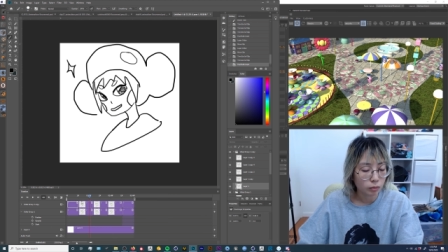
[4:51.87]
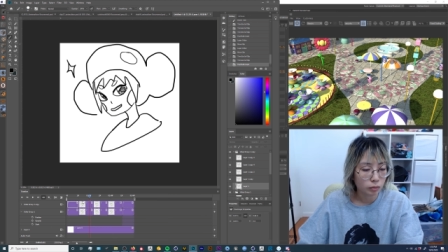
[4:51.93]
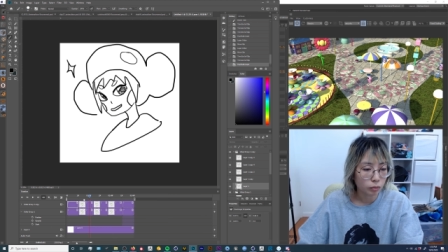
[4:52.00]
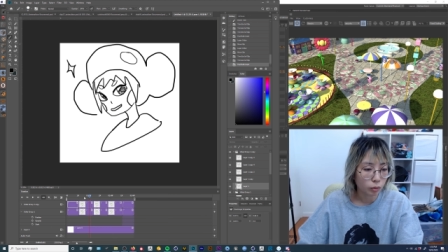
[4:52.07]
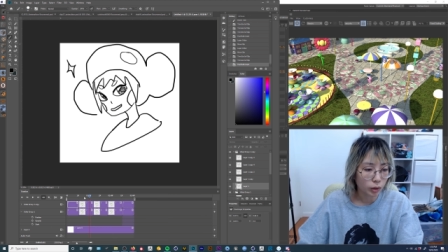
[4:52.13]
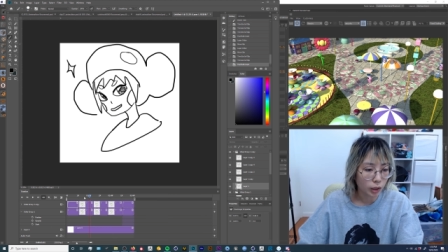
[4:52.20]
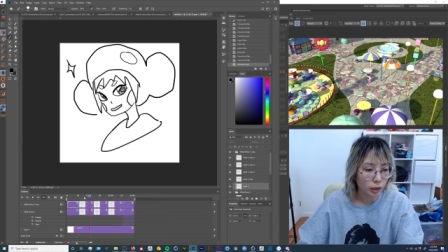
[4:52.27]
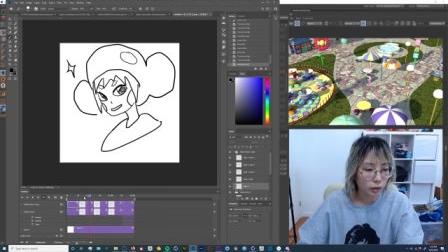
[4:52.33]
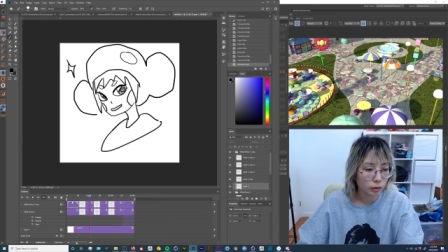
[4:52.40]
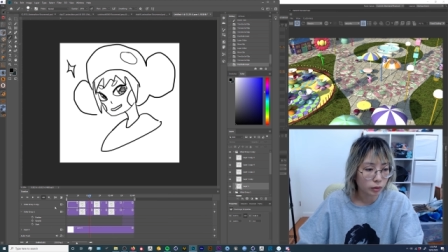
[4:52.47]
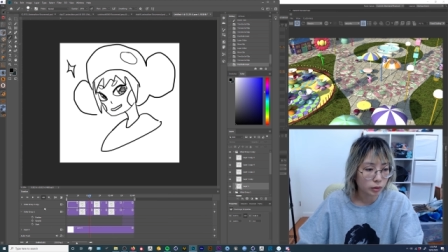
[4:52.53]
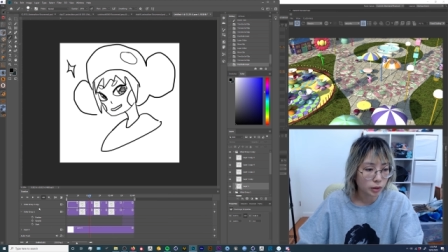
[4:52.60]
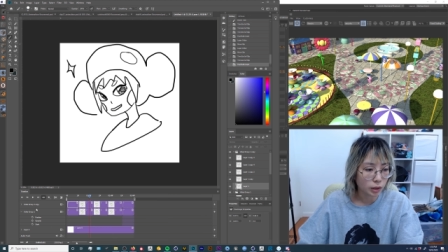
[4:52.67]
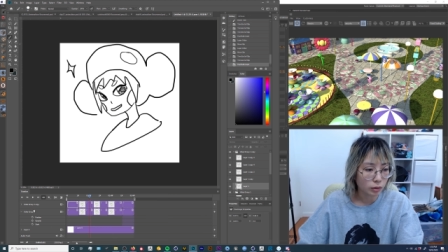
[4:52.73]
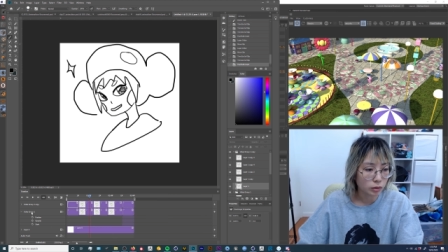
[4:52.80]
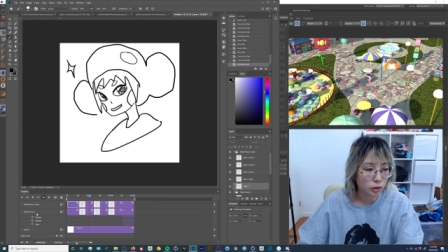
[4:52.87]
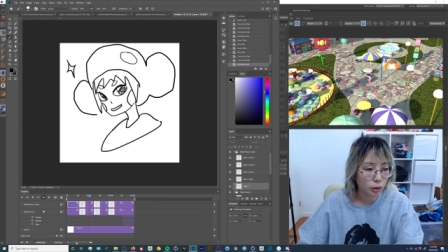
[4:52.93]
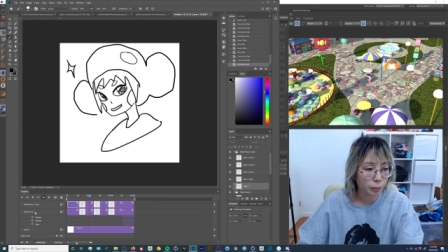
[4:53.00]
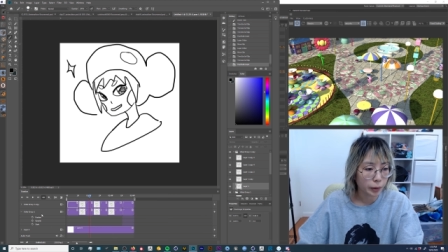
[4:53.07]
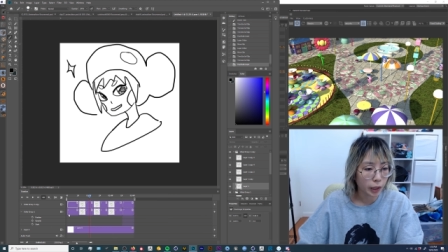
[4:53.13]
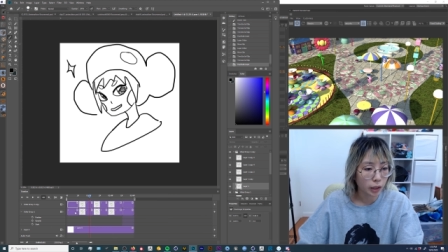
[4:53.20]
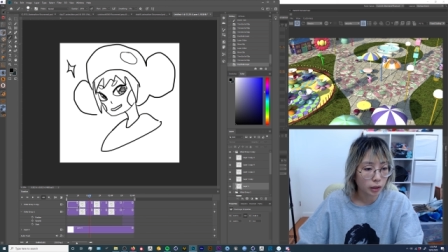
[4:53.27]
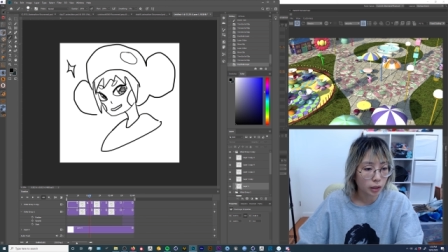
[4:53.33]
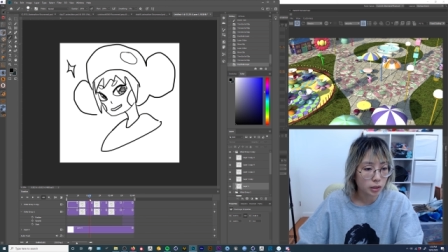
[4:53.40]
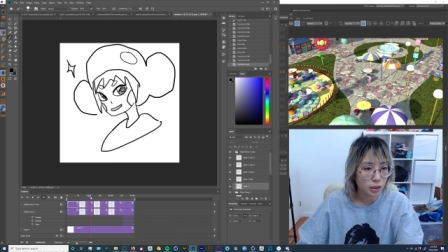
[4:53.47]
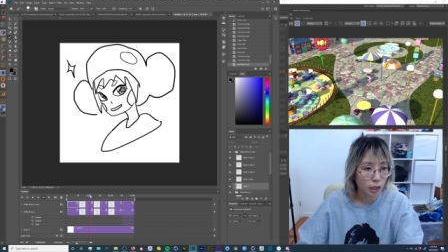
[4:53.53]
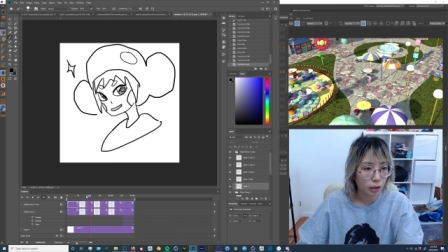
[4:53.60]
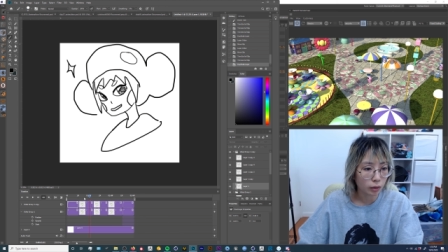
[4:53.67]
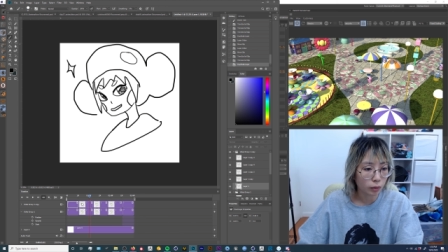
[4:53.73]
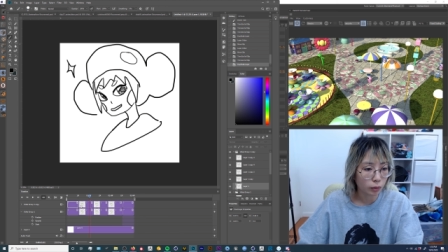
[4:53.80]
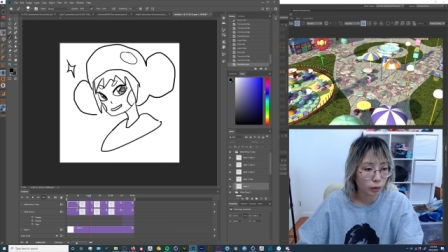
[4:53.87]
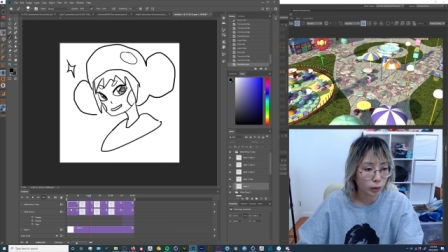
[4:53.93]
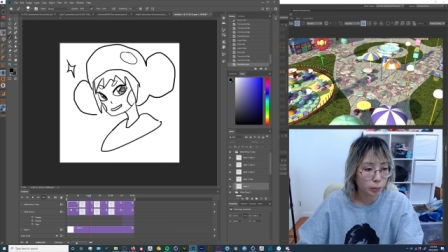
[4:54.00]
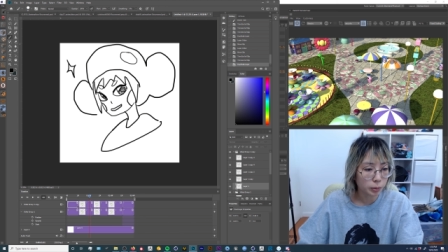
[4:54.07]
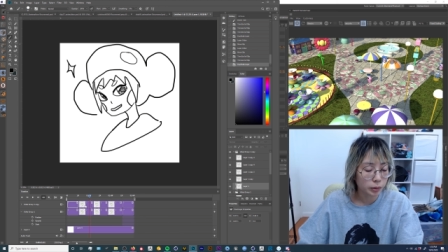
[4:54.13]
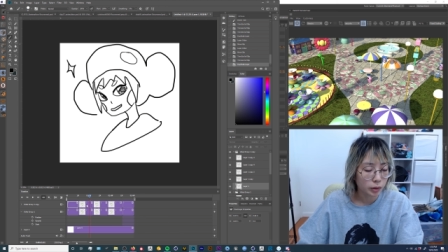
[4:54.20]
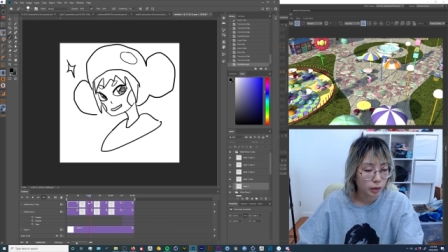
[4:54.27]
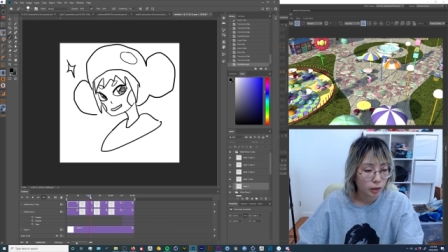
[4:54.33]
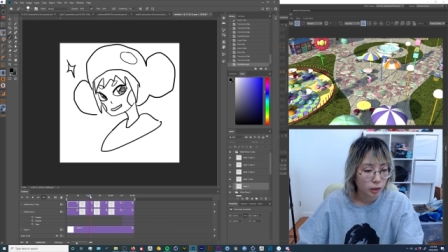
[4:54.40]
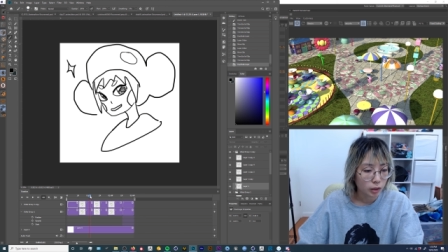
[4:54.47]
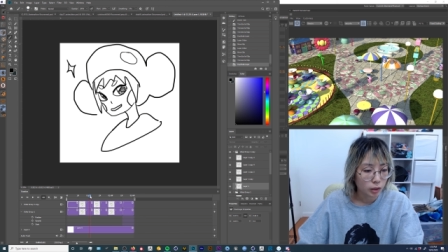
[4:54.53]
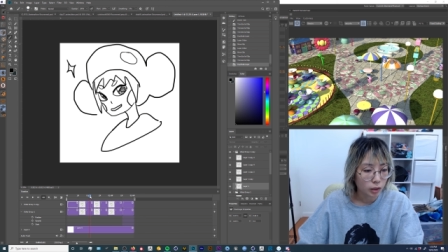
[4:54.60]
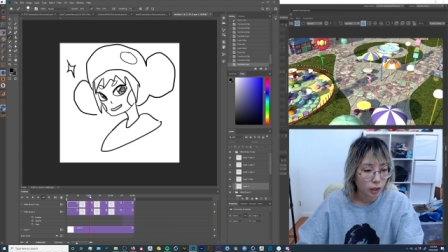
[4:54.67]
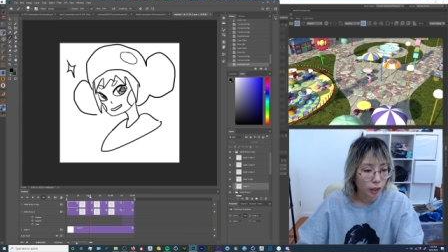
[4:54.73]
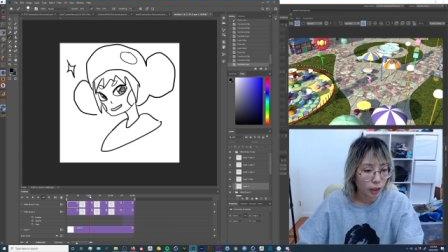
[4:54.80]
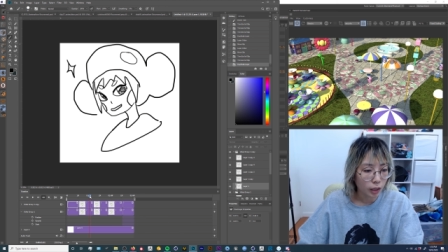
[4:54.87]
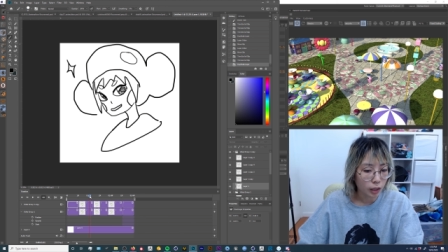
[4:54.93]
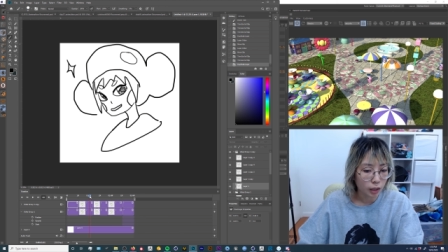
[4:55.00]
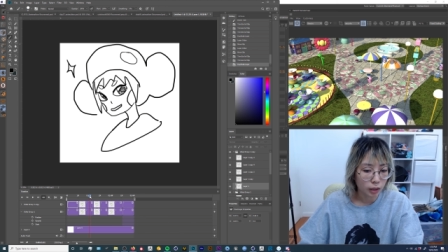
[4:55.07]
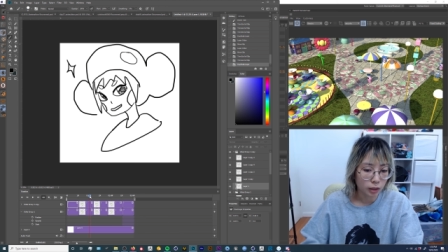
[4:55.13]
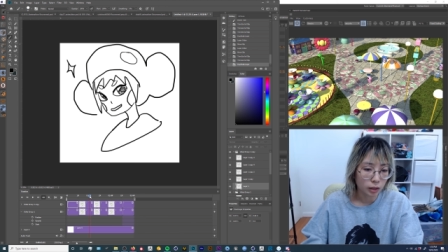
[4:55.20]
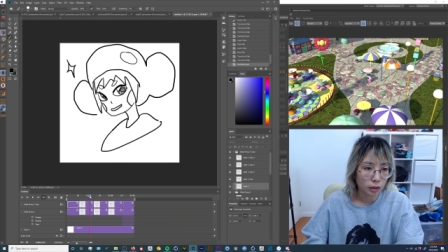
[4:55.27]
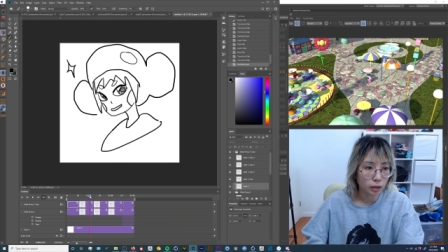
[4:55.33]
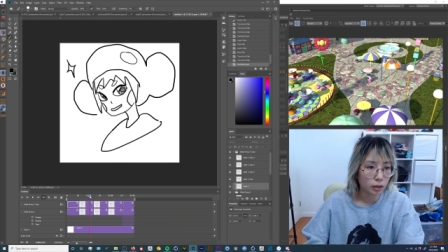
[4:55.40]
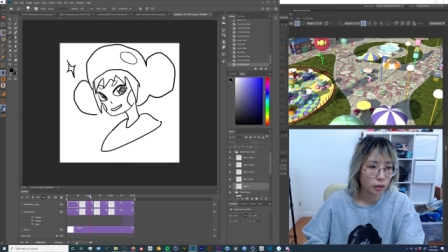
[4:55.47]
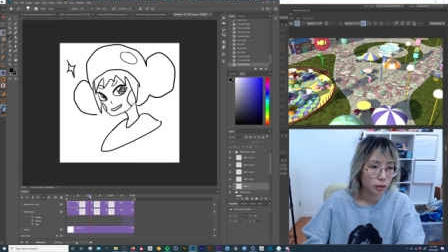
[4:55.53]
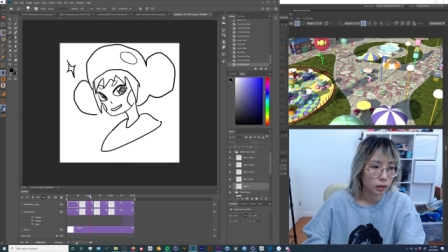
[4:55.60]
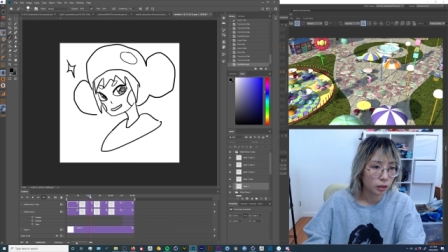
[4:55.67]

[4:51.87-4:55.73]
What I do is I'll duplicate the entire group, and